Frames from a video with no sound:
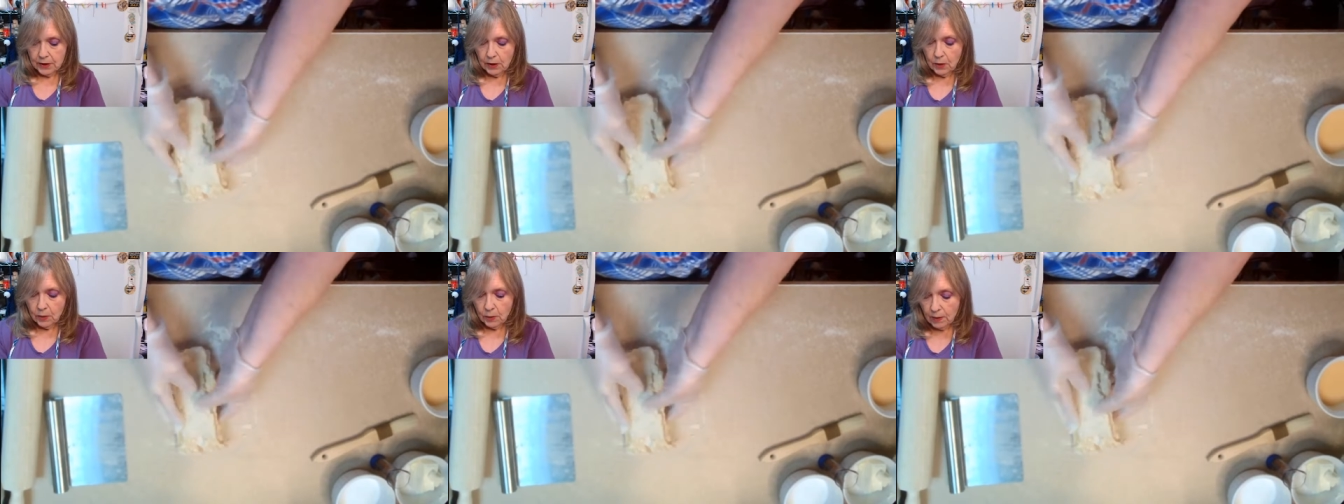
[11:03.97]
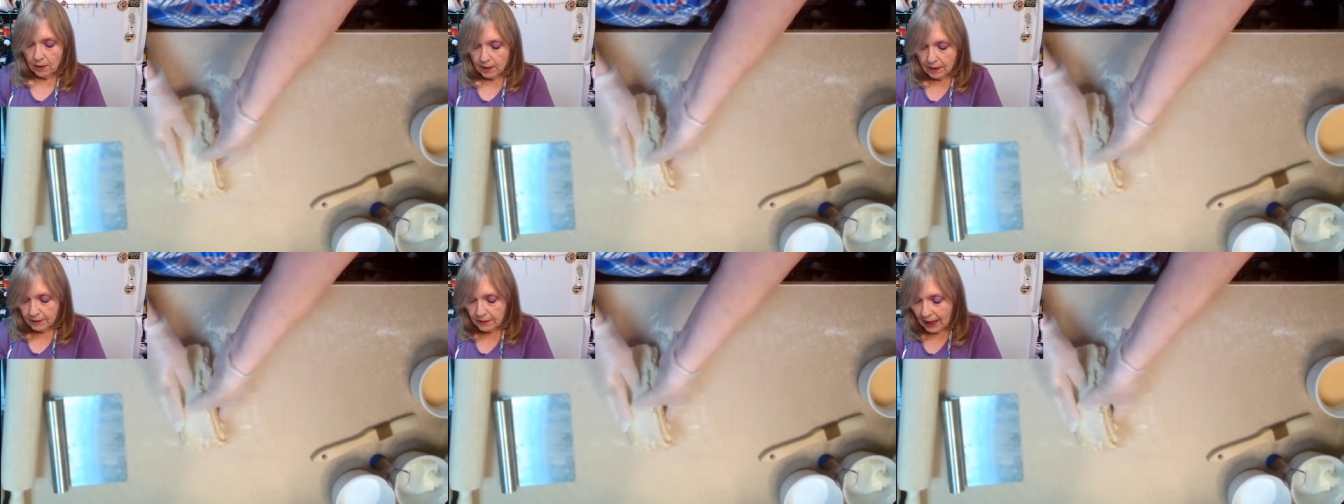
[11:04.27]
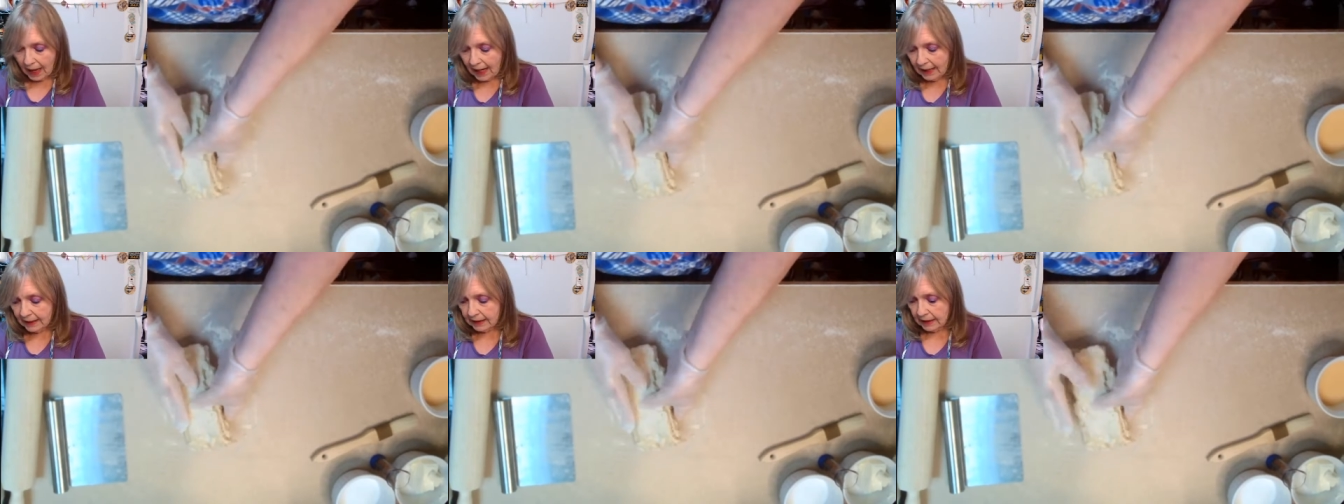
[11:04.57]
so
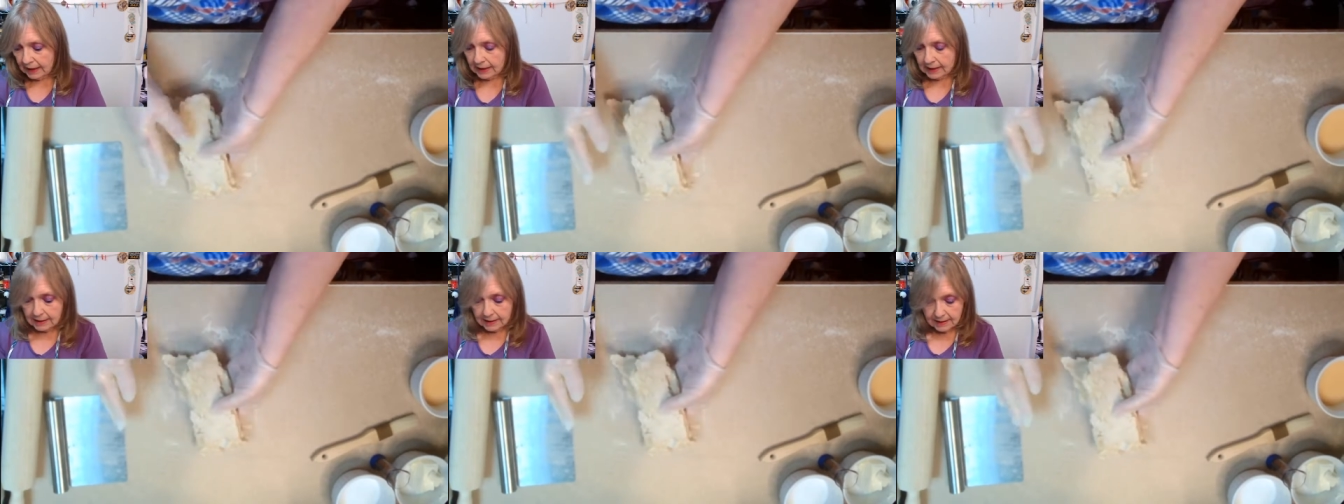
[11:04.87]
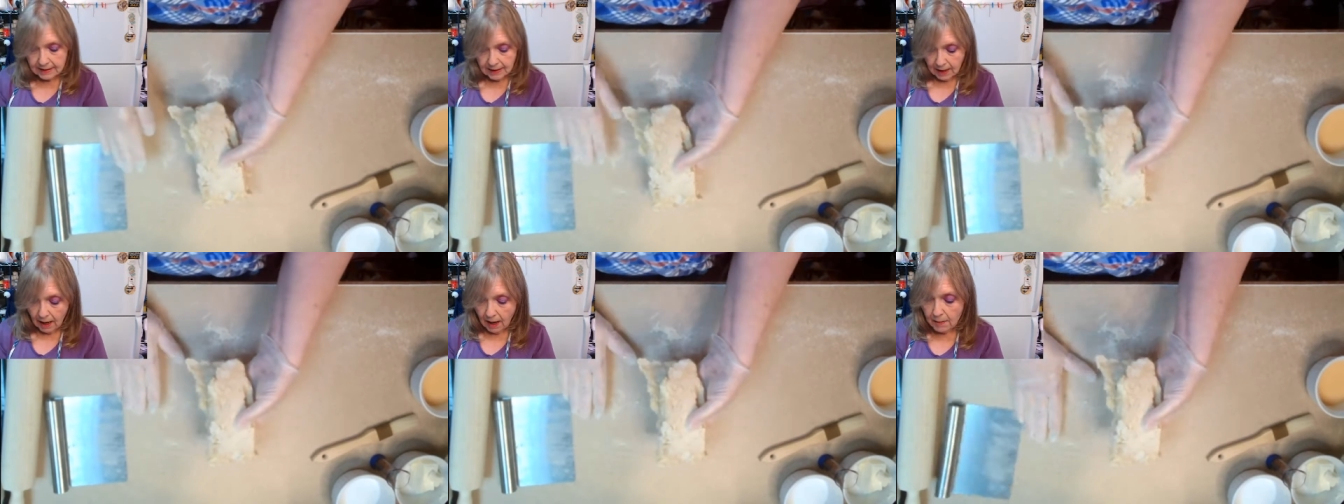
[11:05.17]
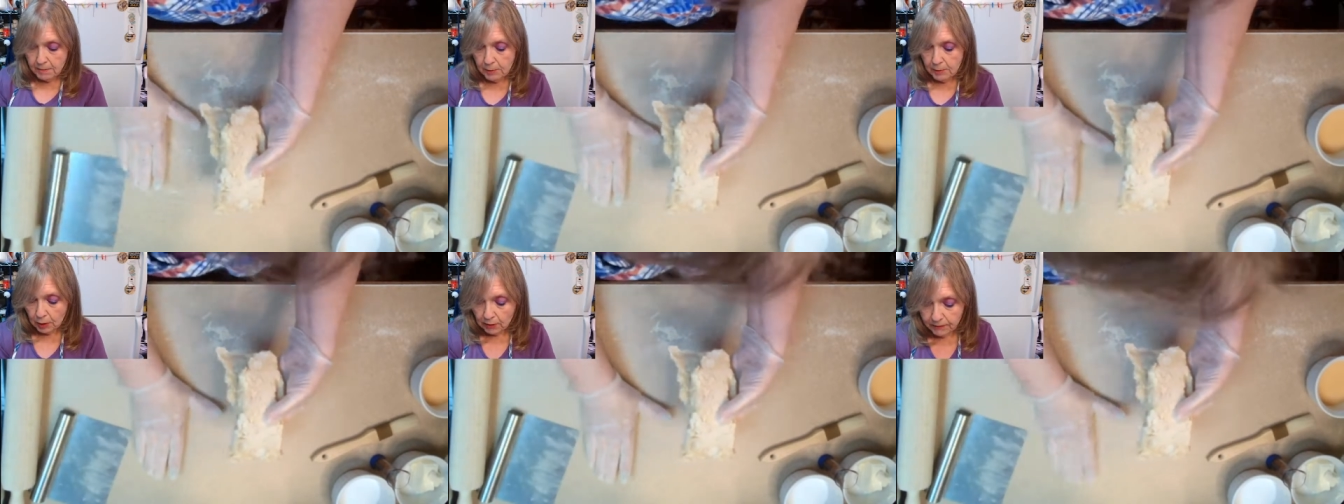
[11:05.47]
that is
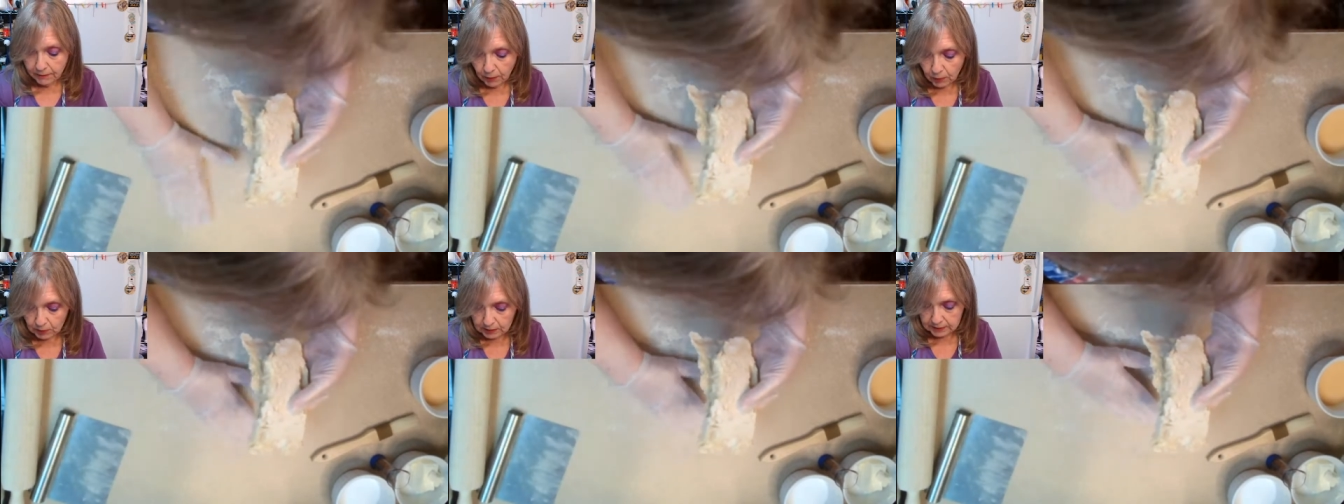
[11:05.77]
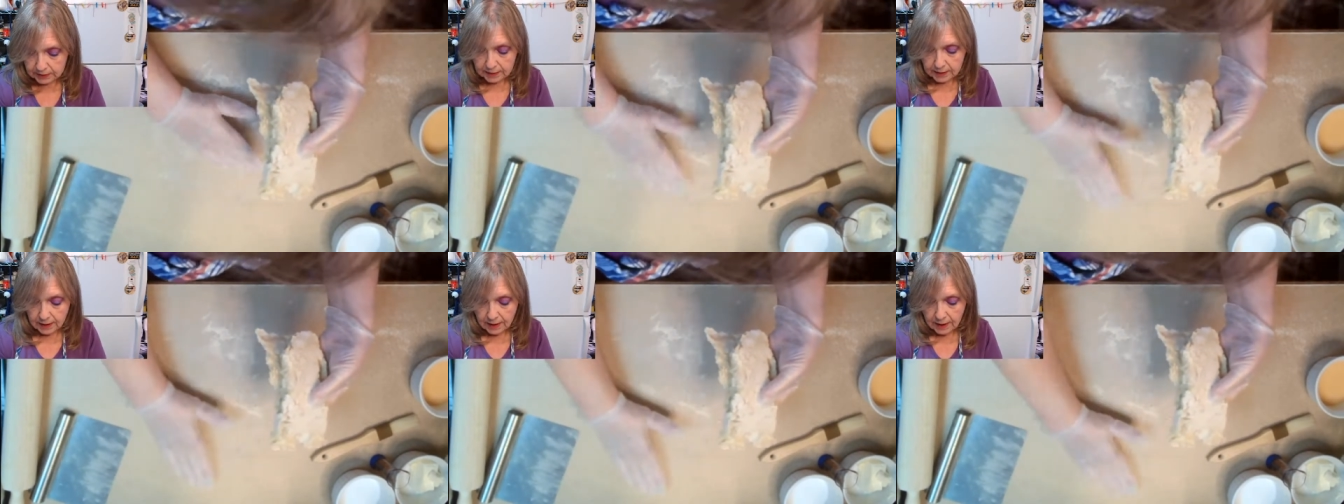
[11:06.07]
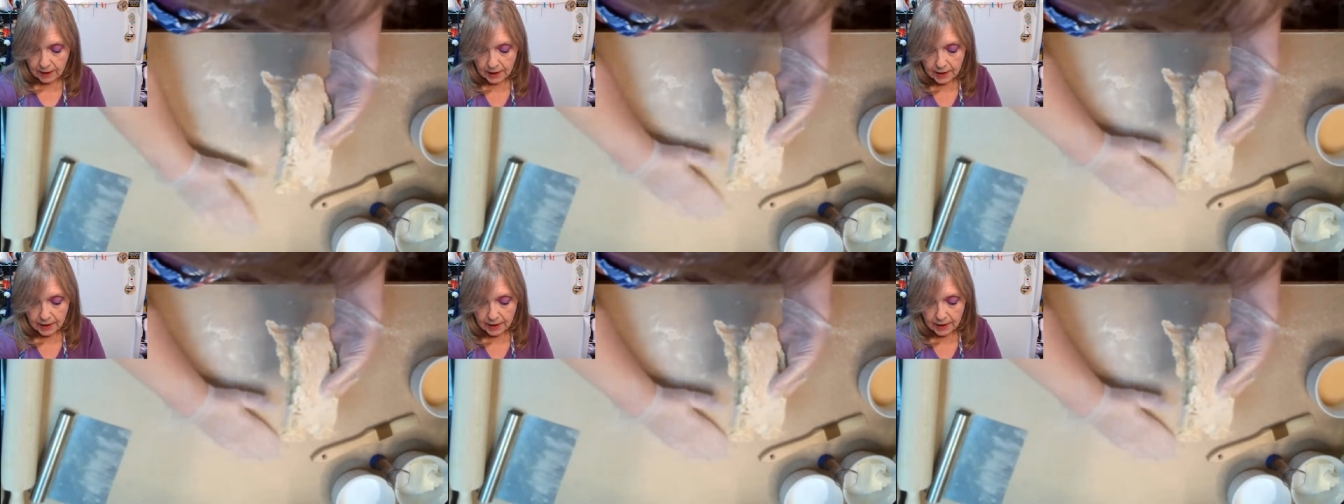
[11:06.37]
a book fold.